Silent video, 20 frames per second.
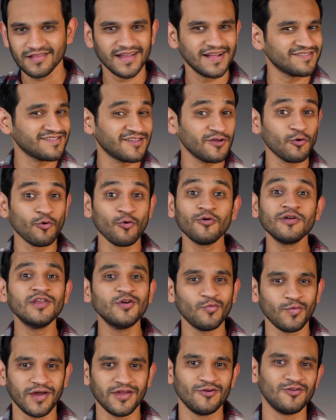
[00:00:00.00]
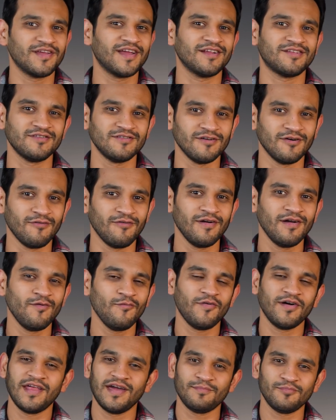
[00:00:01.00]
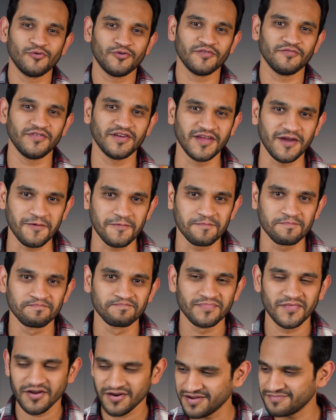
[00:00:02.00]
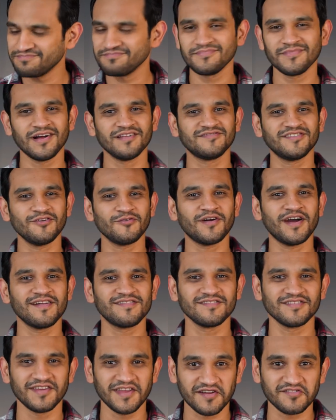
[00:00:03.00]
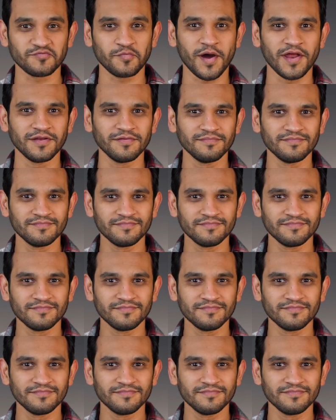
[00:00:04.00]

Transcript: That's the only way you'll get to know when I upload a video. Alright, I'll see you guys in the next one.